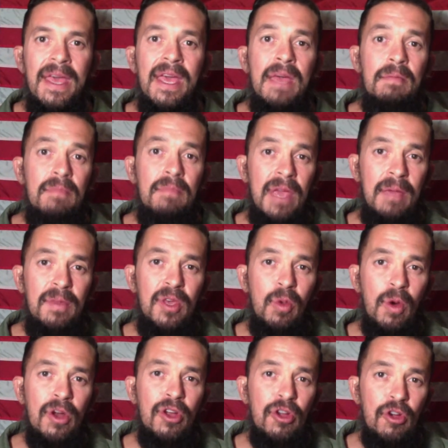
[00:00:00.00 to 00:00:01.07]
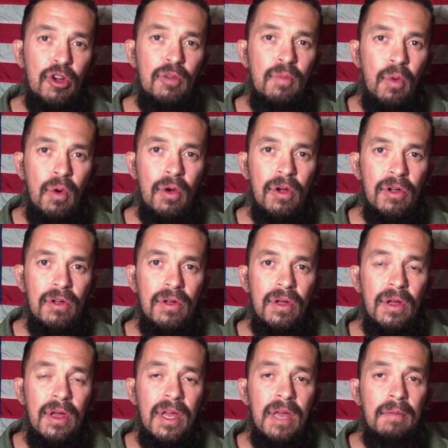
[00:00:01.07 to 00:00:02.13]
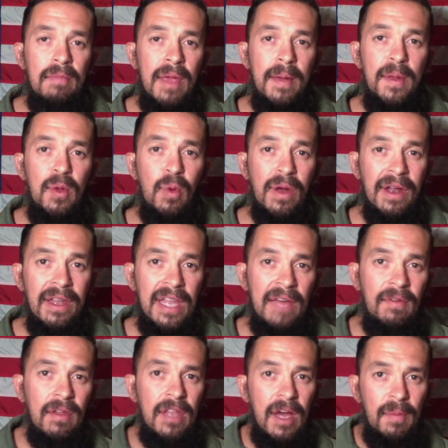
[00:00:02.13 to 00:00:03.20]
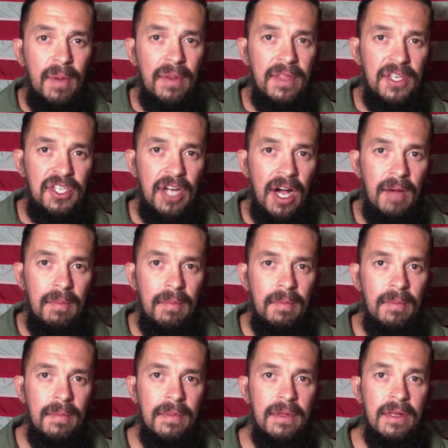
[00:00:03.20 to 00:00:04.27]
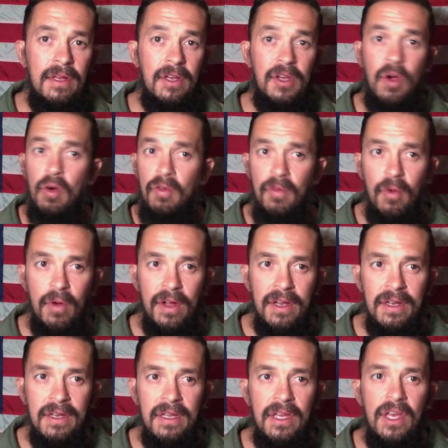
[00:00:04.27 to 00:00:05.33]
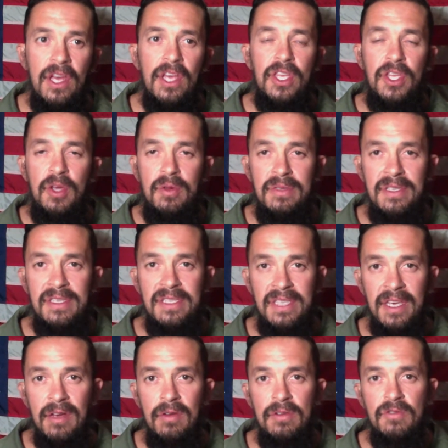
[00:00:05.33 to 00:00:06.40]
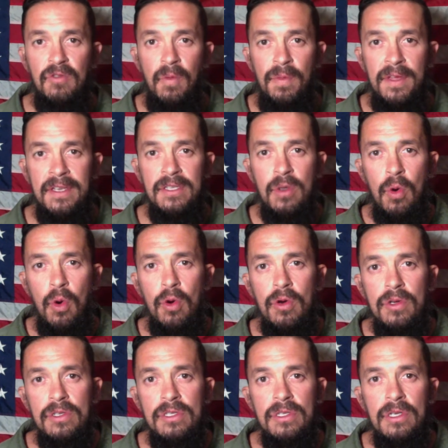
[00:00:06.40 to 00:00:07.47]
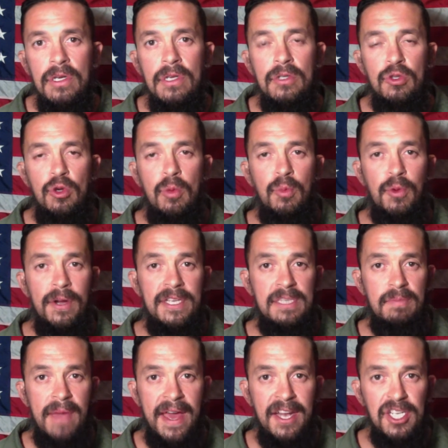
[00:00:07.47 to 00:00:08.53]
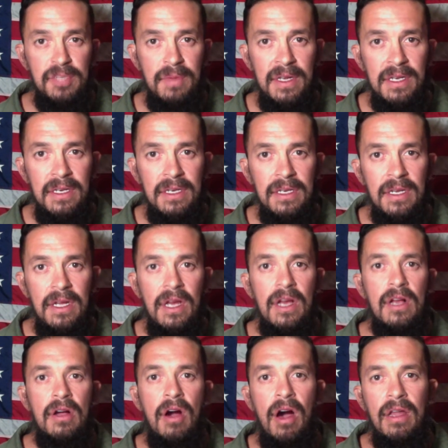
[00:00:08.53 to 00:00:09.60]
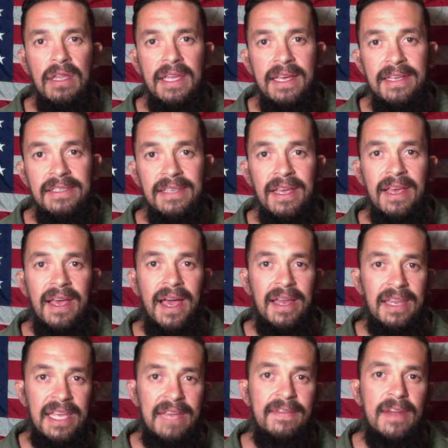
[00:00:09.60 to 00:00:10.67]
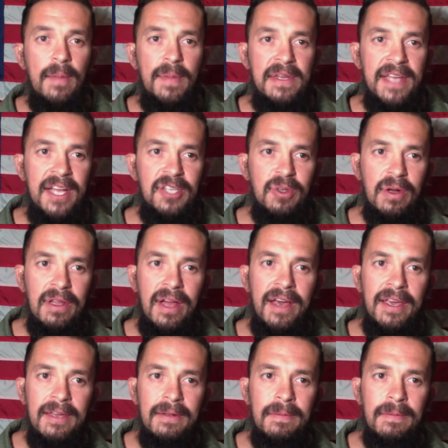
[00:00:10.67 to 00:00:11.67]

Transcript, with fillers: Maybe you want to earn more. Maybe you want to level up on the job. Go for it. Use the skills from this course to impress management, colleagues, and even a potential client.